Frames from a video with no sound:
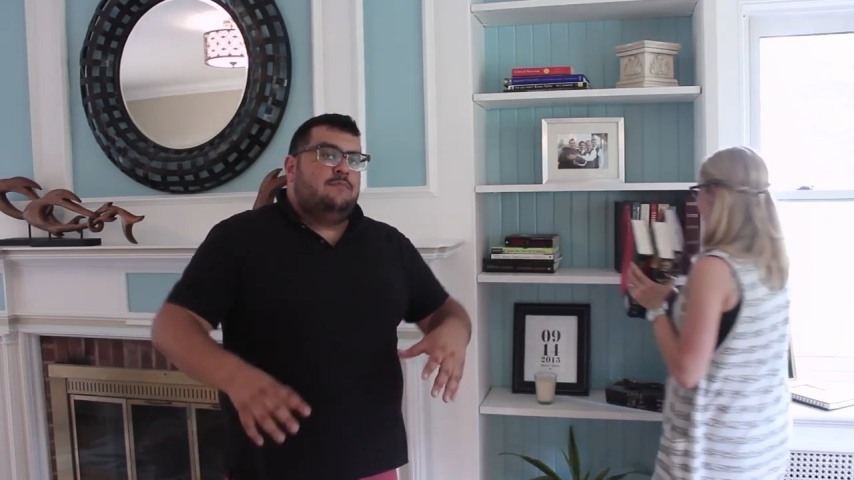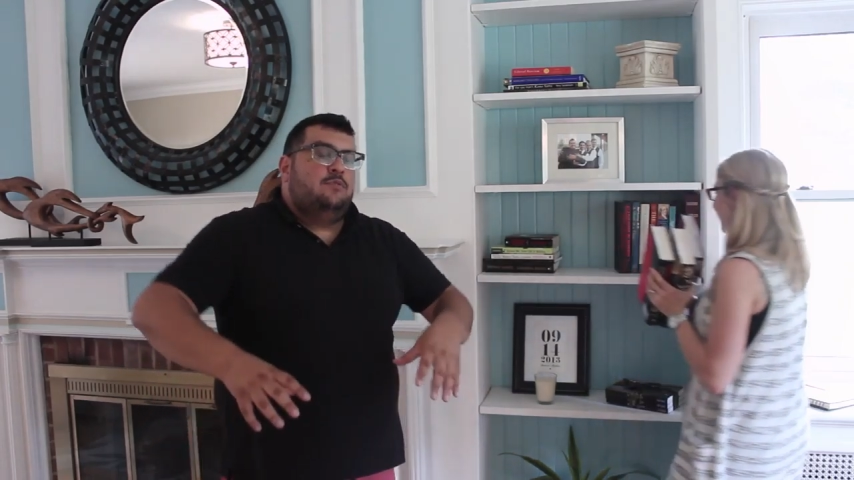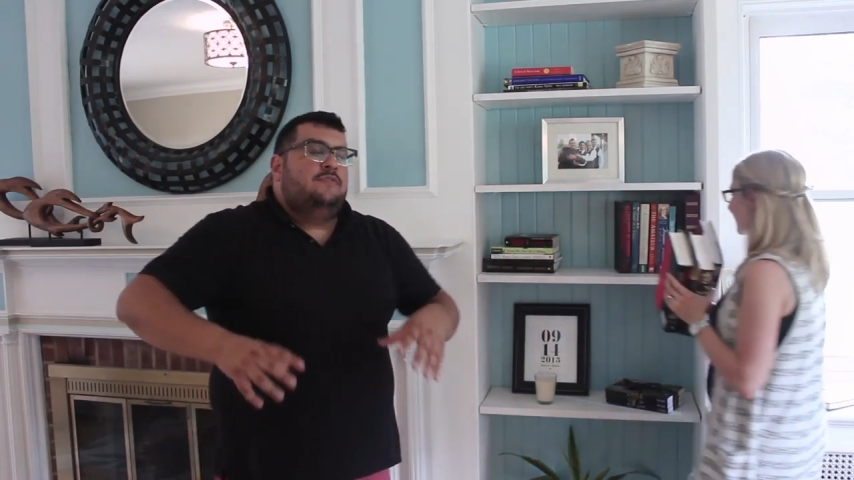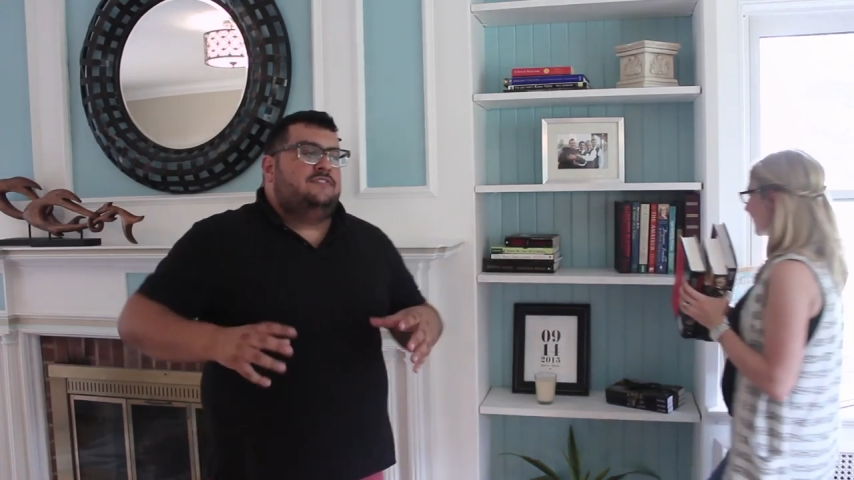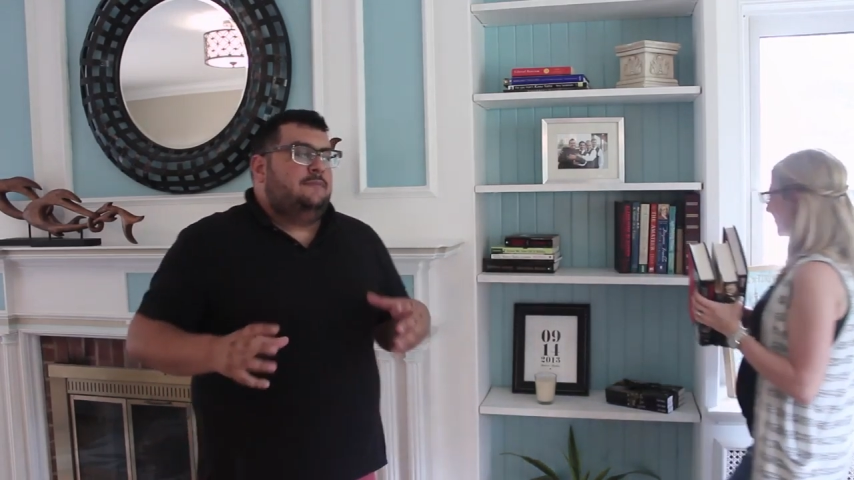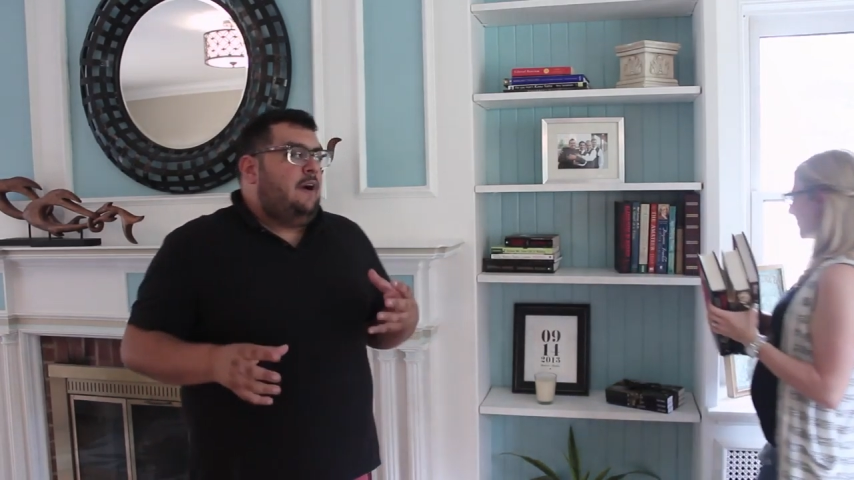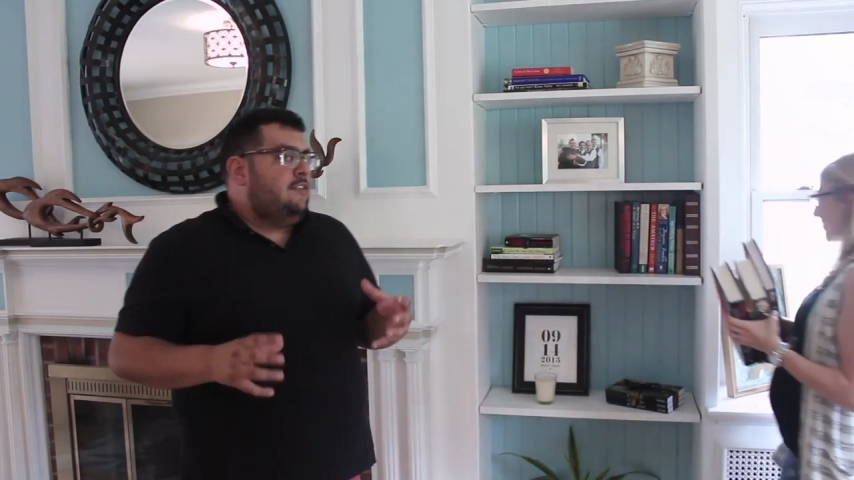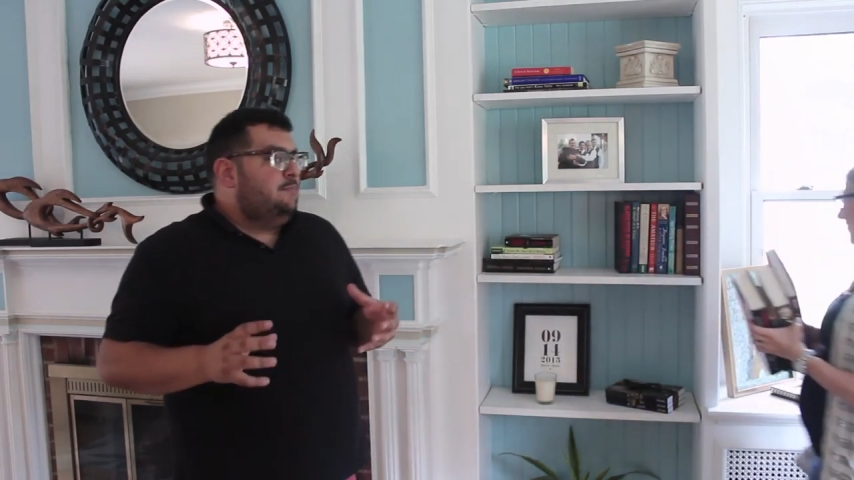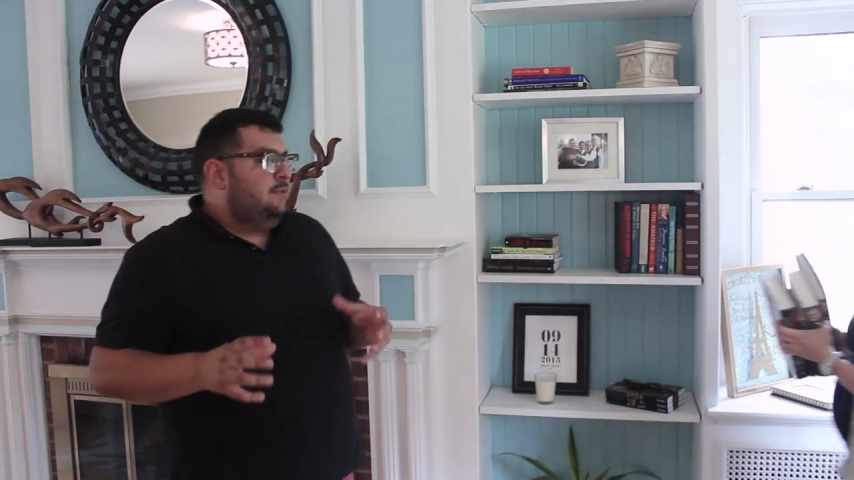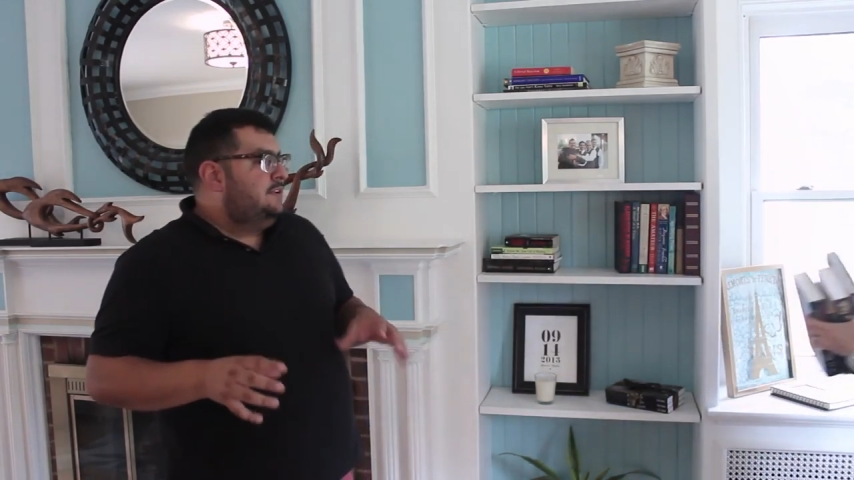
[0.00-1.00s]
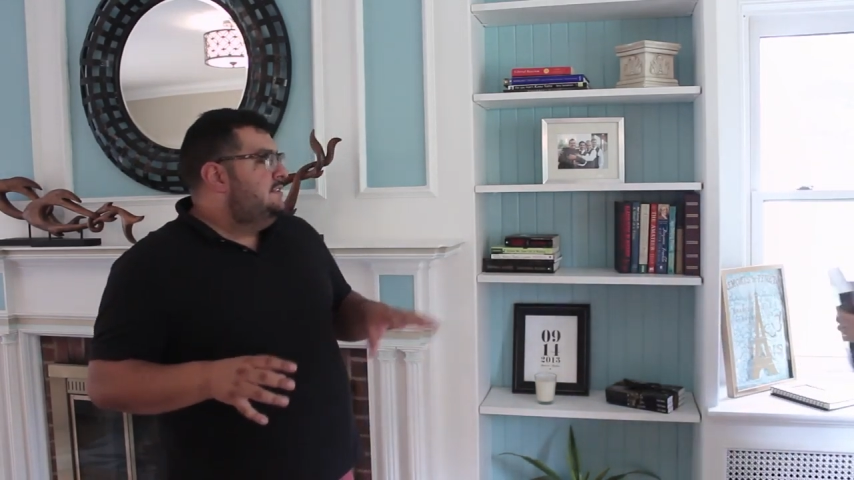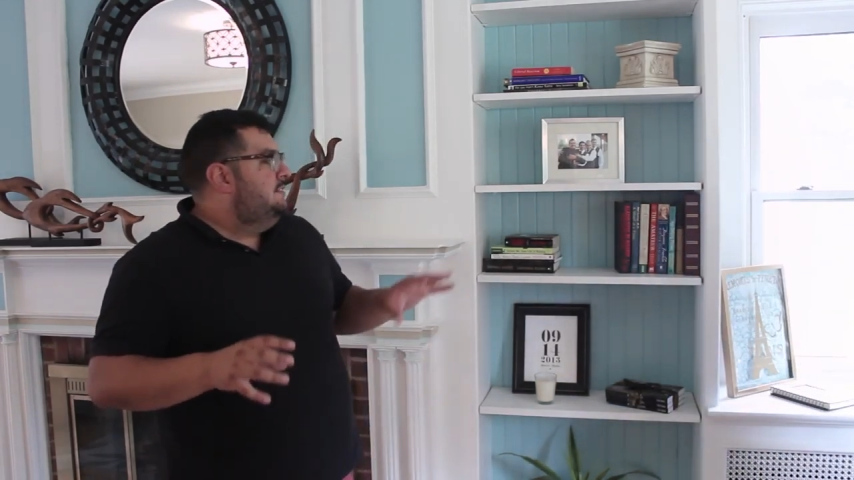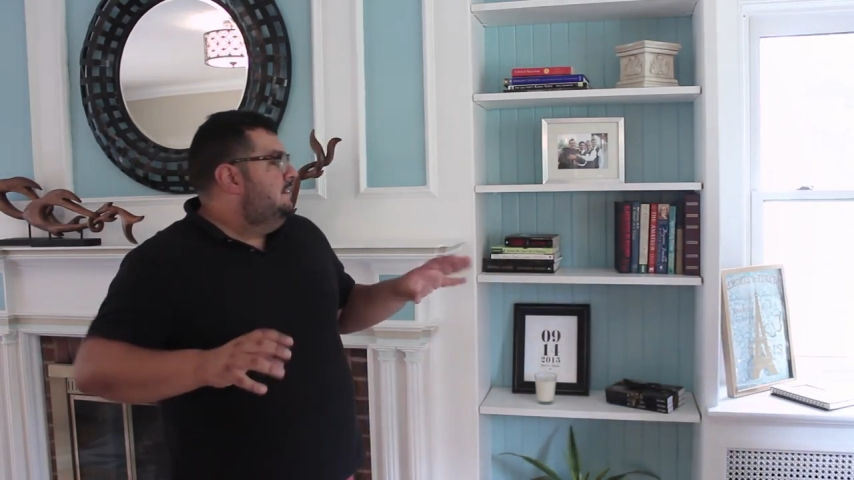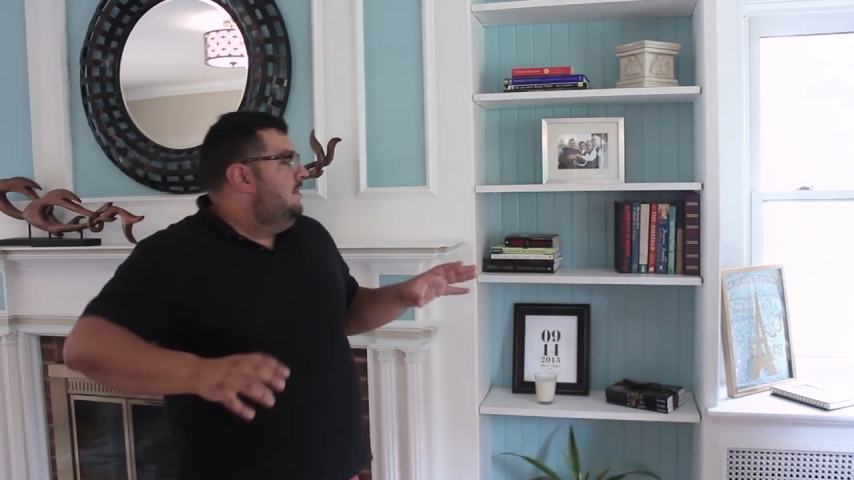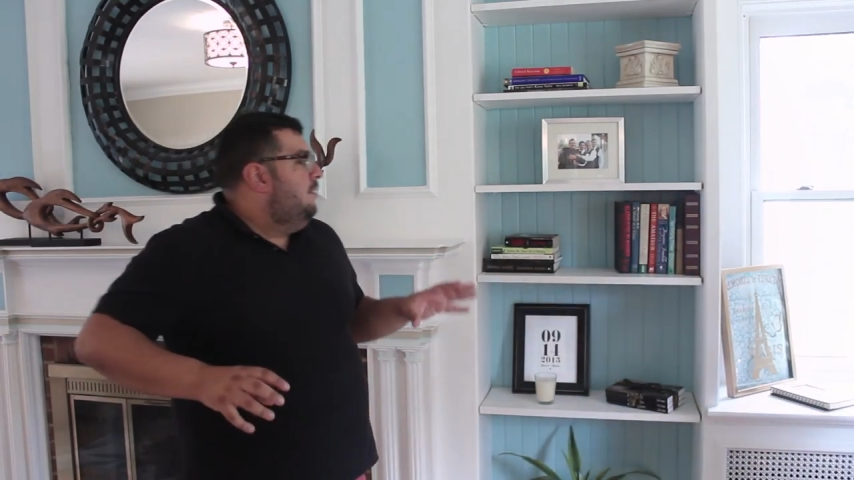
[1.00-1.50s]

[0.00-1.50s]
move some other books